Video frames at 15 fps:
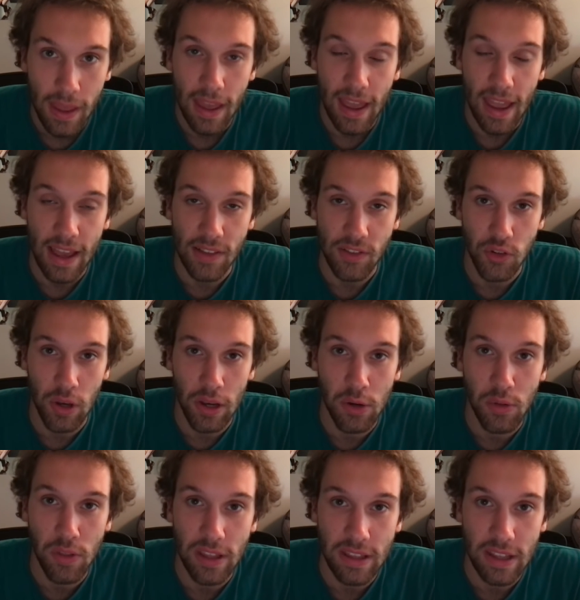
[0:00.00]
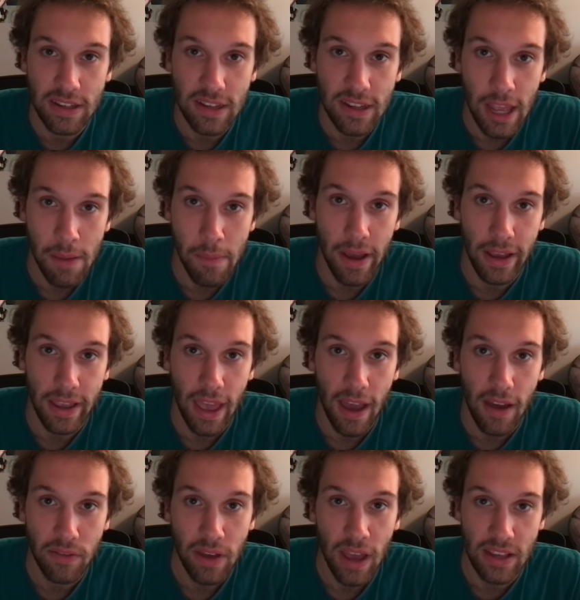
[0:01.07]
And so I do think that DK
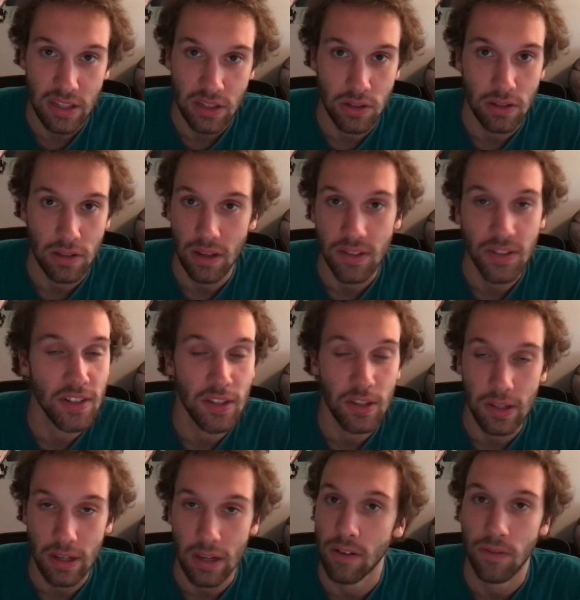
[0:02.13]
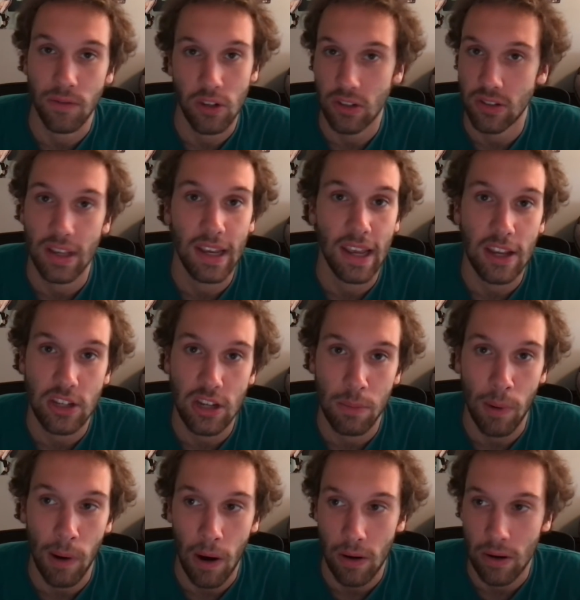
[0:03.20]
Metcalf has a ceiling of just like A.J.
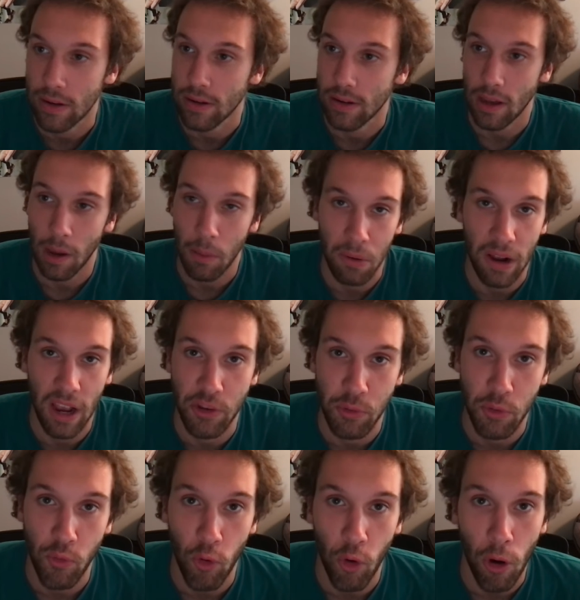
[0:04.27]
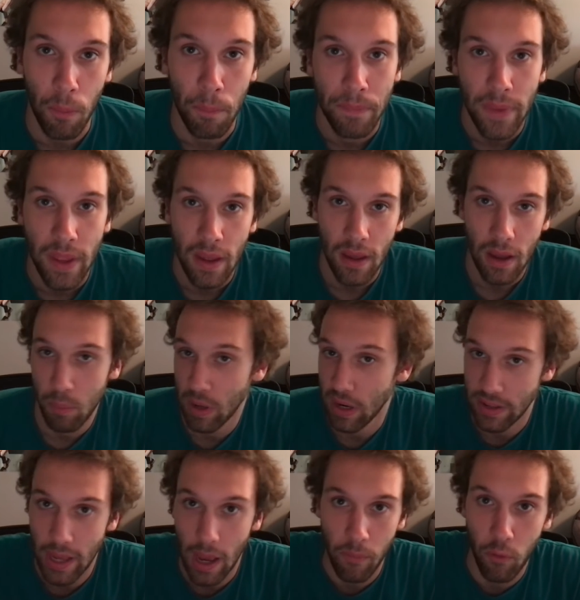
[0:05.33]
Brown and a couple guys before him, being a
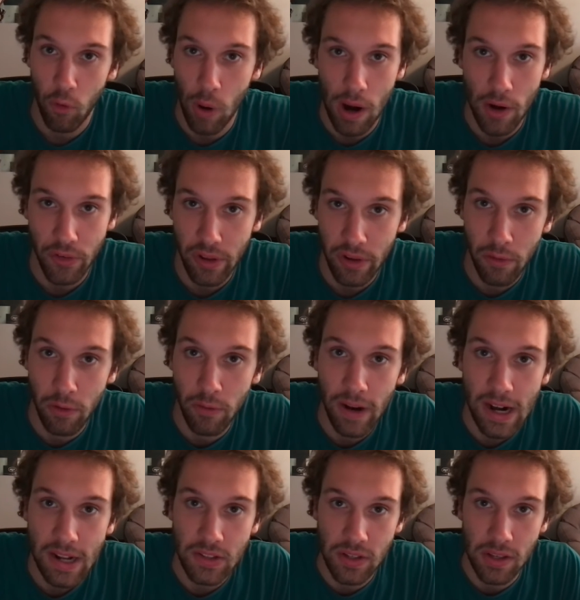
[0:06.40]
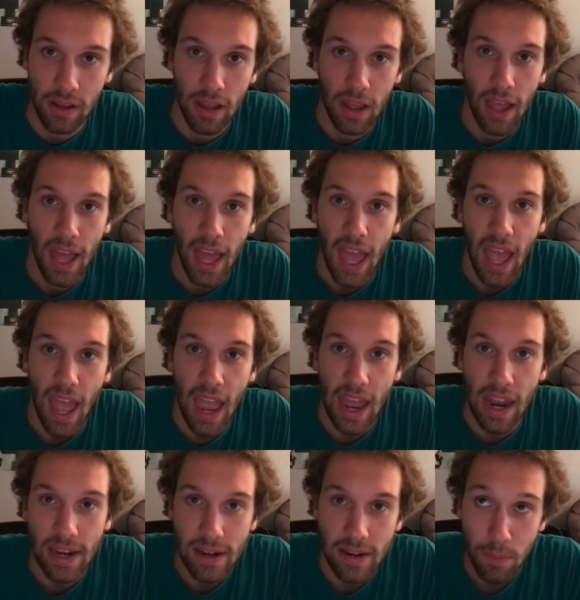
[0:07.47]
top 4 wide receiver in fantasy.
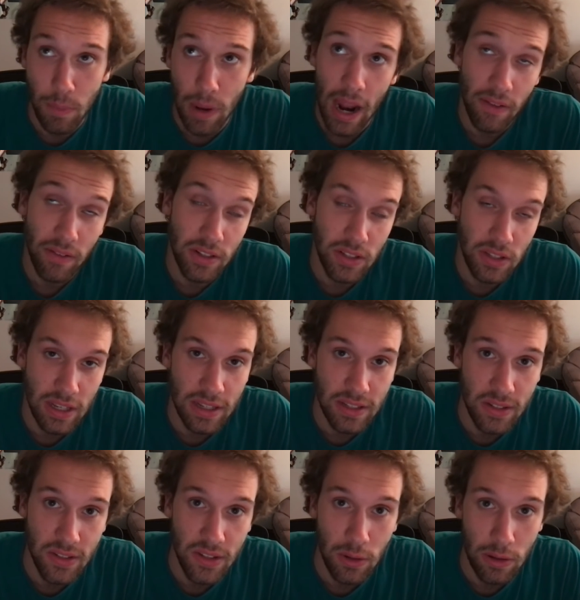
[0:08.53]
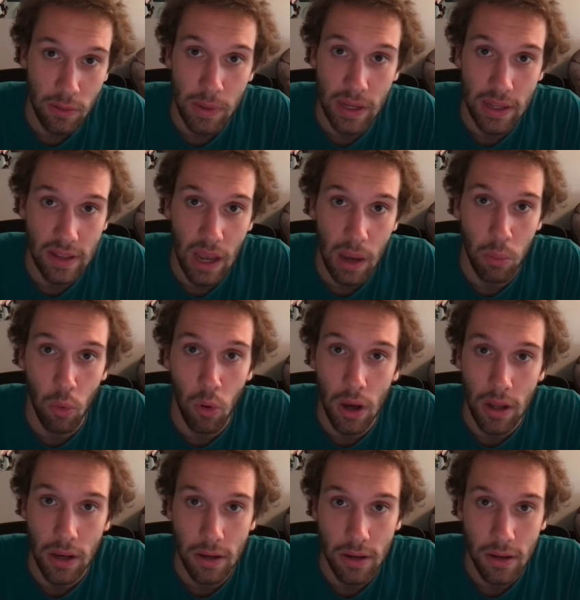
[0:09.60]
And obviously, as a ceiling of being top
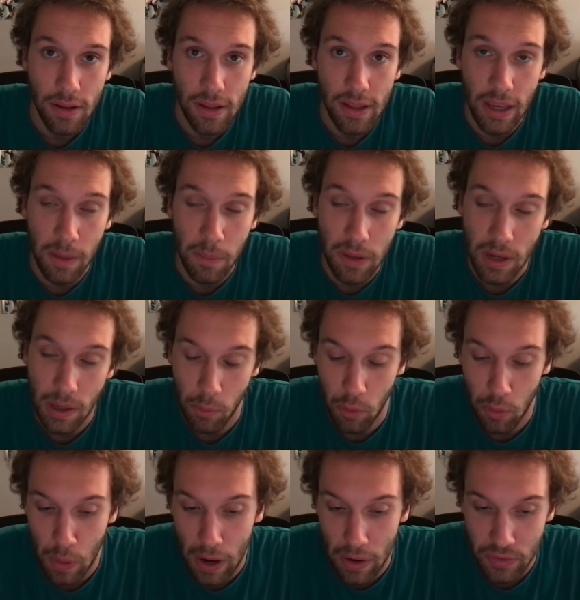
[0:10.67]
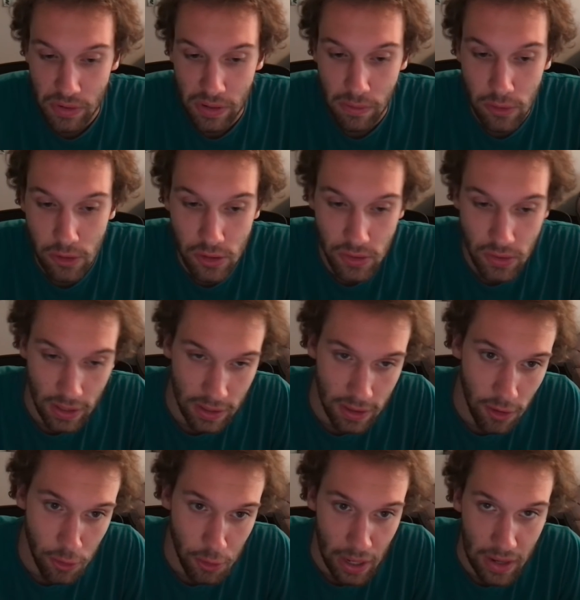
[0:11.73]
1, he could be the number 1 wide receiver, just like the
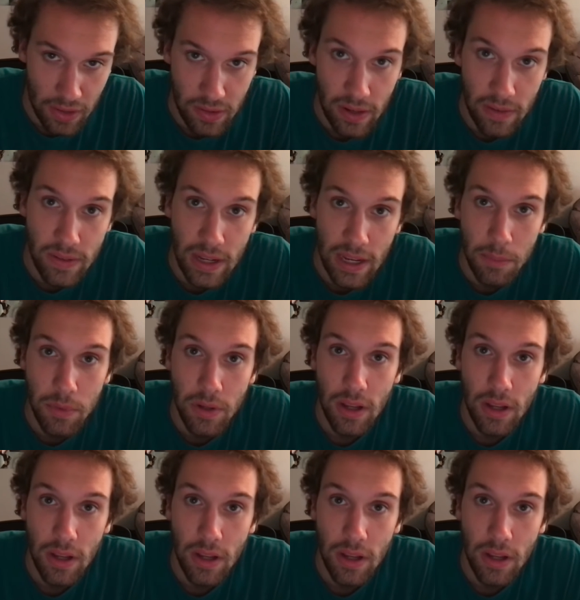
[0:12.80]
other guys that I've named.